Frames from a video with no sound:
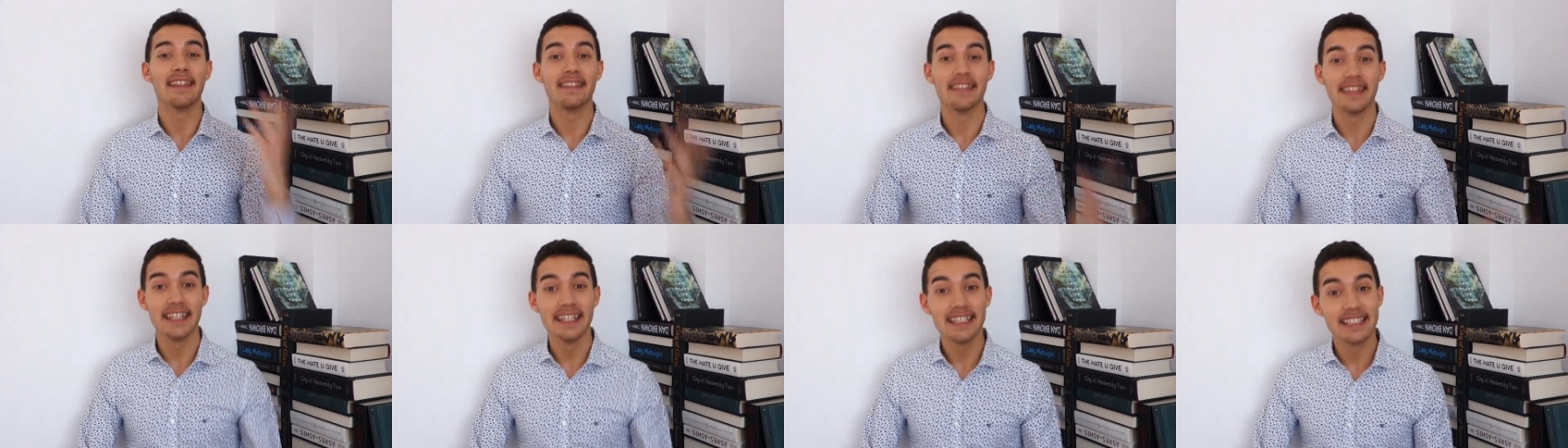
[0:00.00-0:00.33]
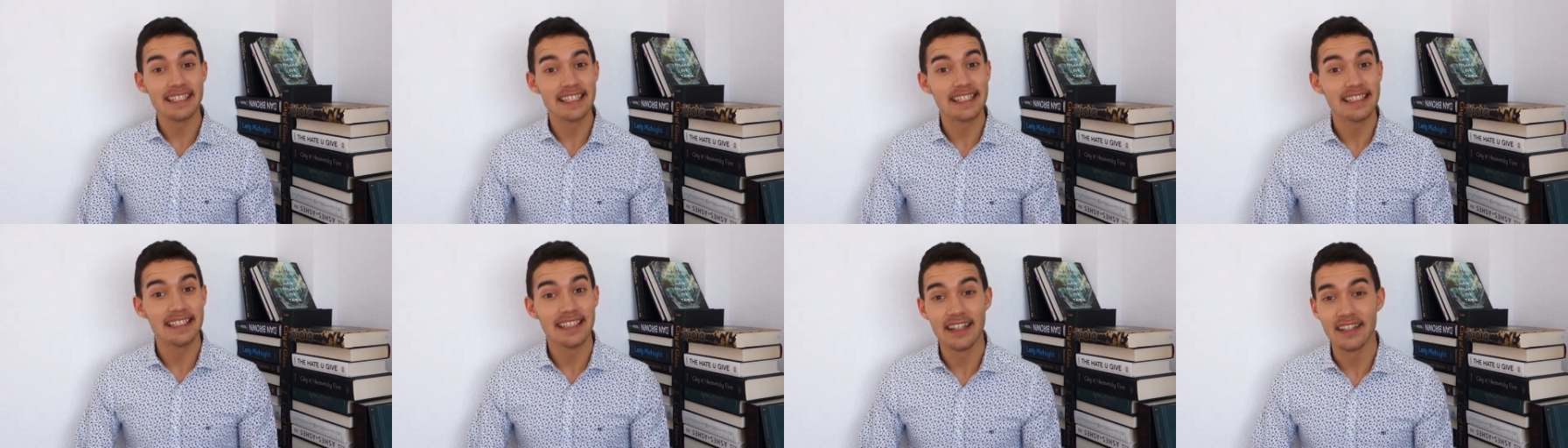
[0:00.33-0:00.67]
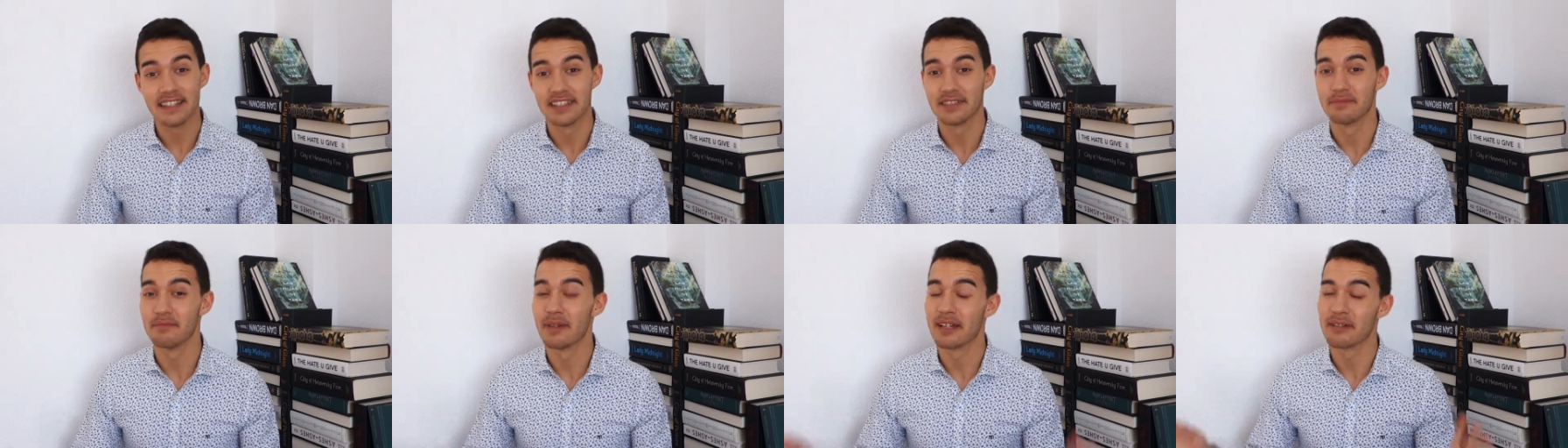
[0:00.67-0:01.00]
This Is
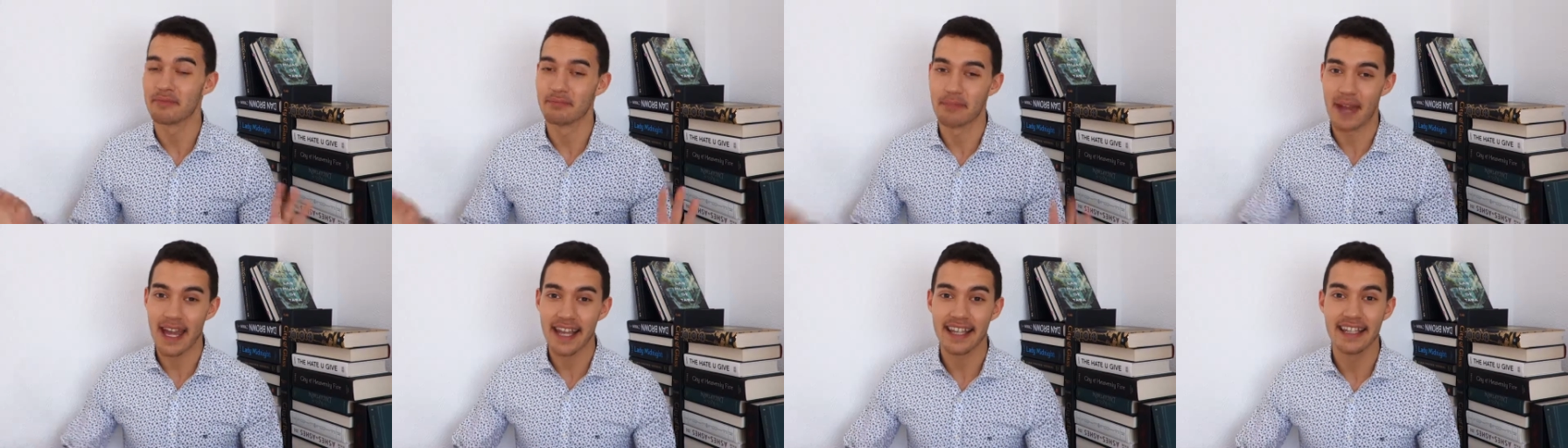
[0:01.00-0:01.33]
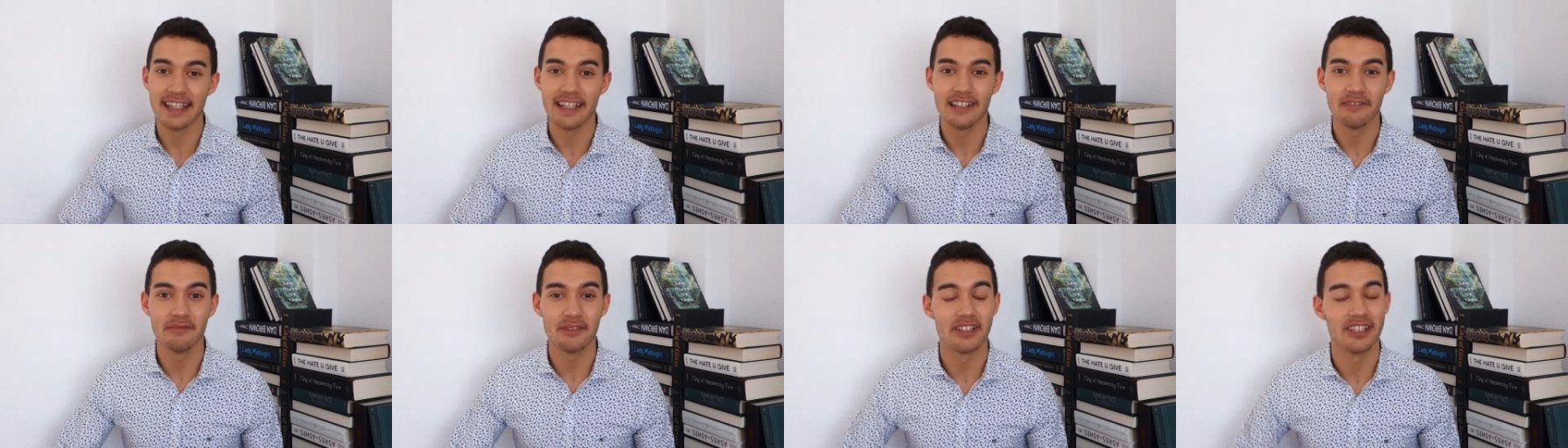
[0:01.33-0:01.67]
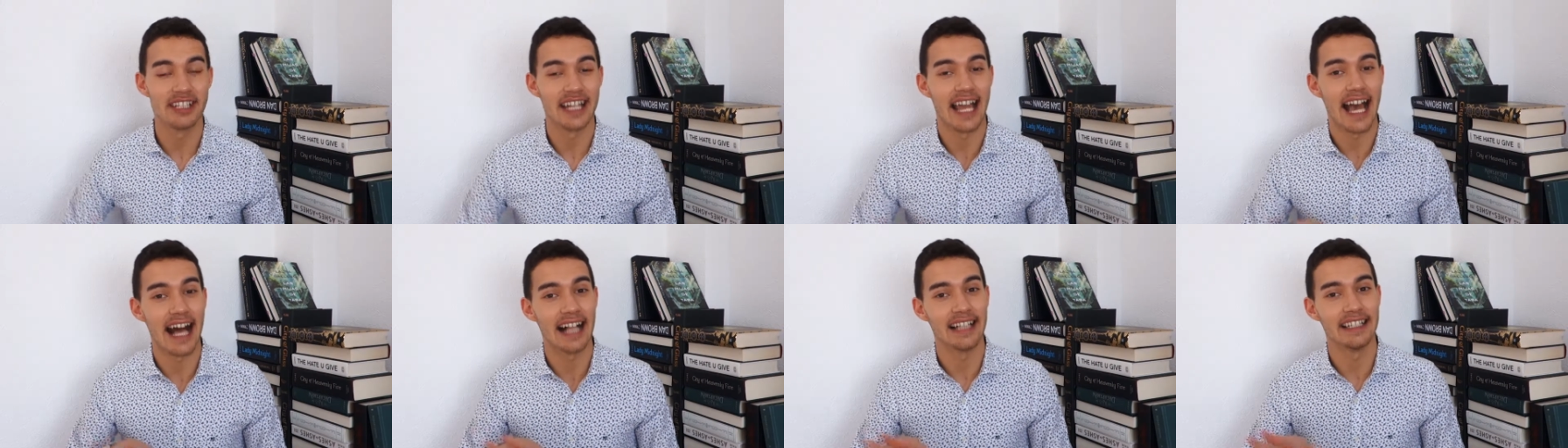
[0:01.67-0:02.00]
Us by Becky
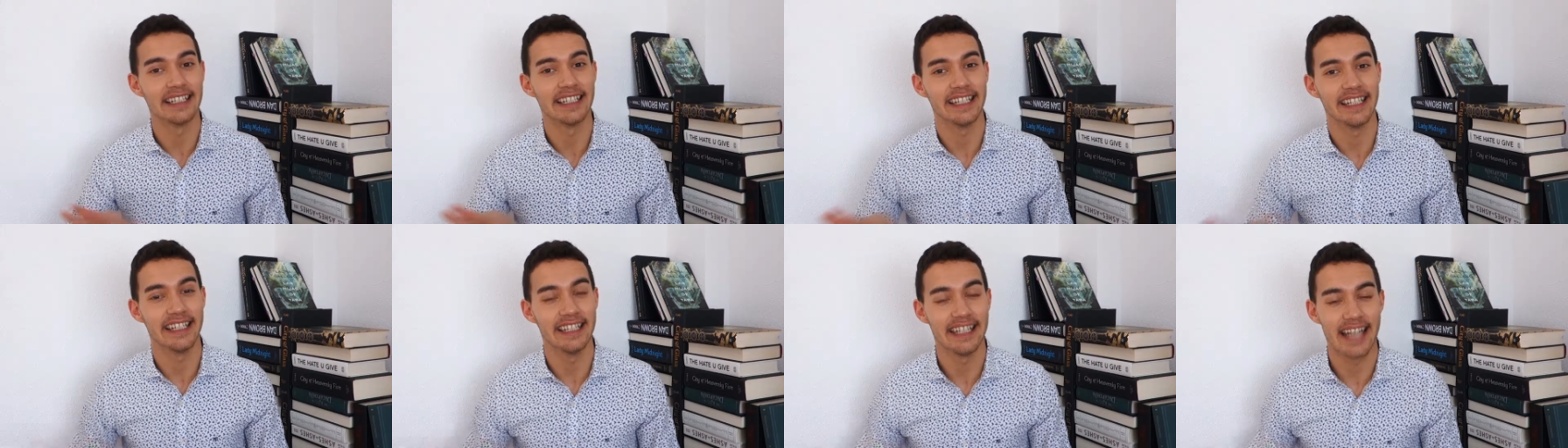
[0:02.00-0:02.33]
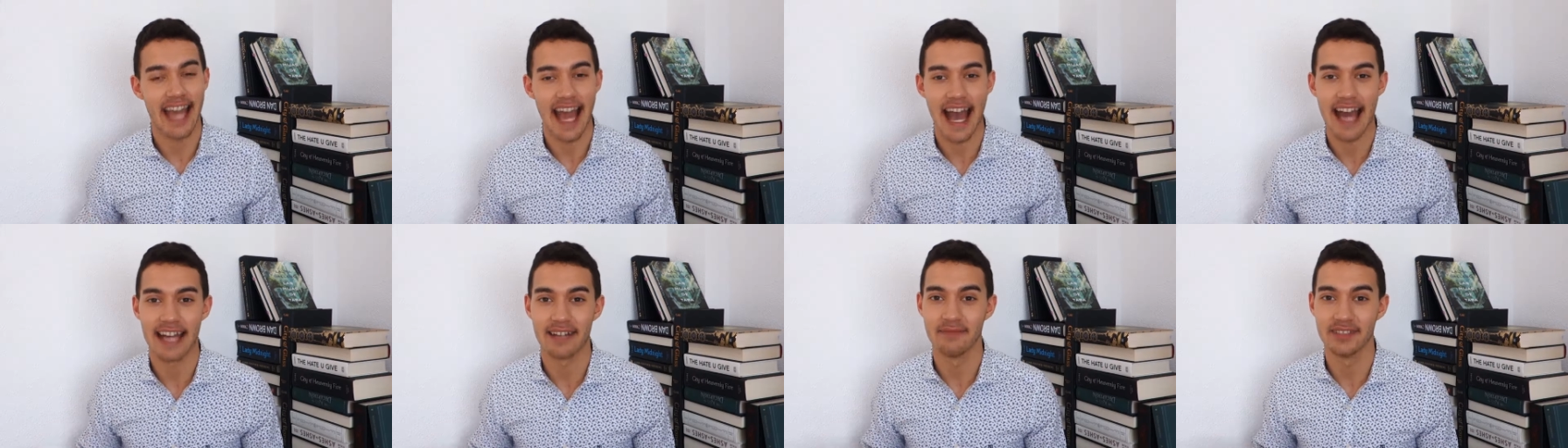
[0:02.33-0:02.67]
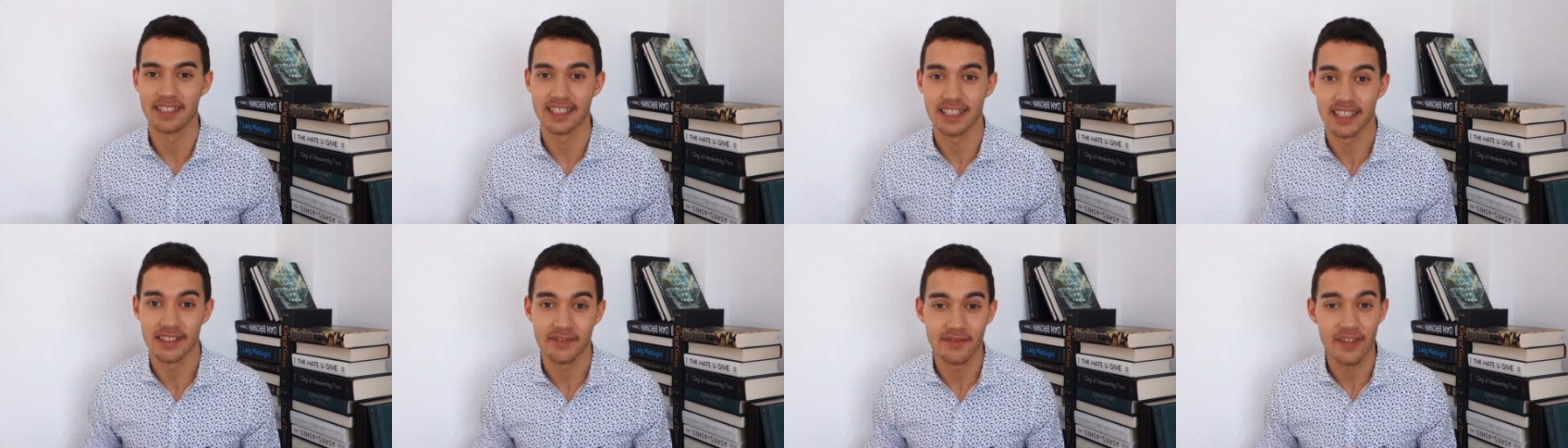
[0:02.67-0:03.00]
Albertalli and Adam
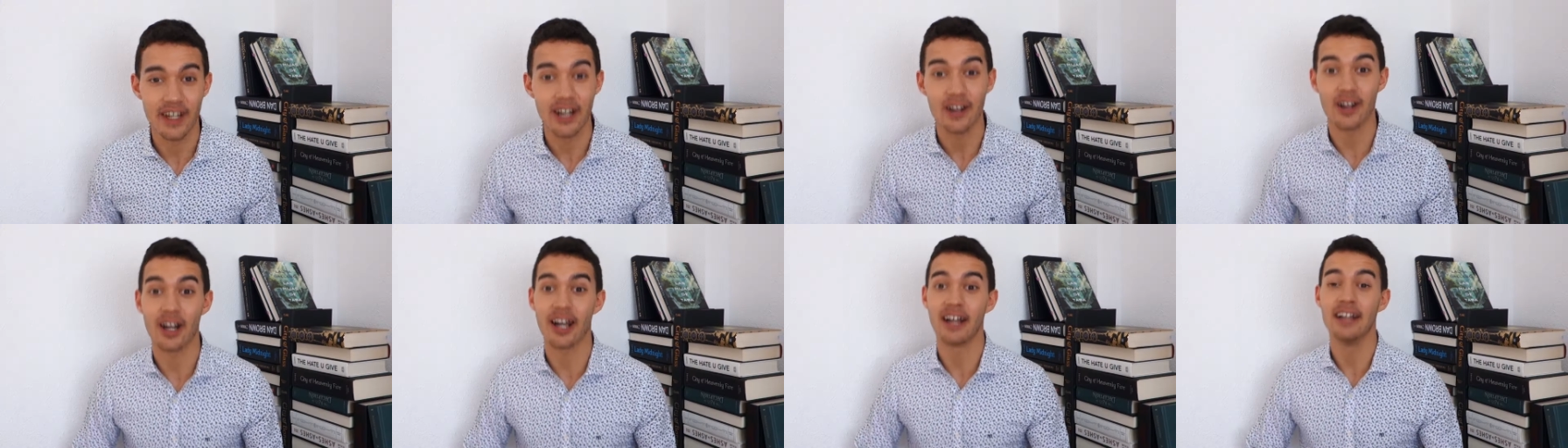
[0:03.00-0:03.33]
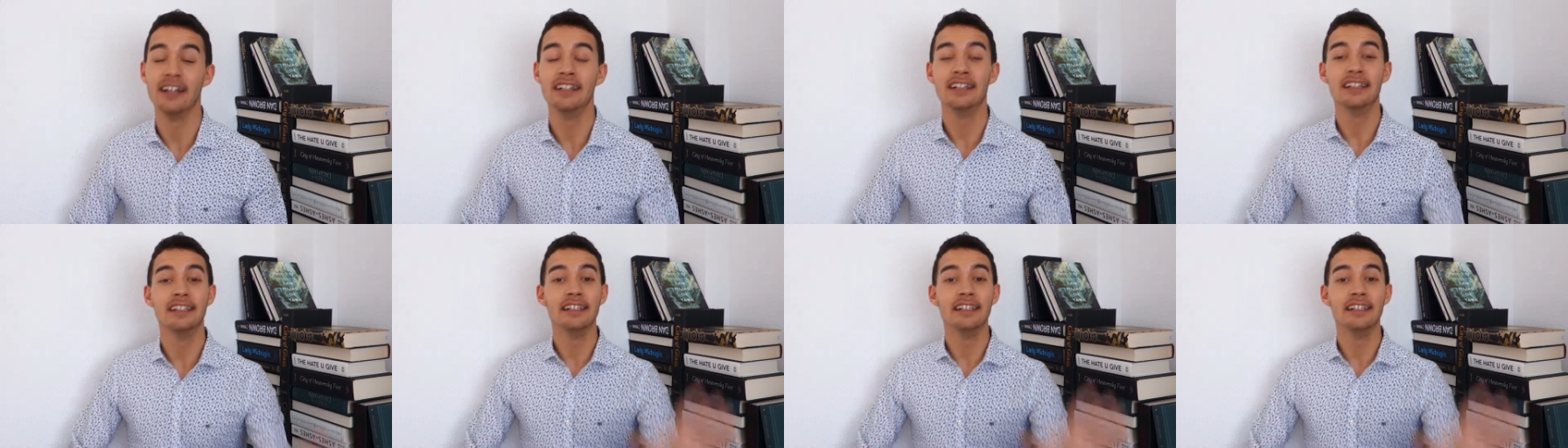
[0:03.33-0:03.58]
Silvera.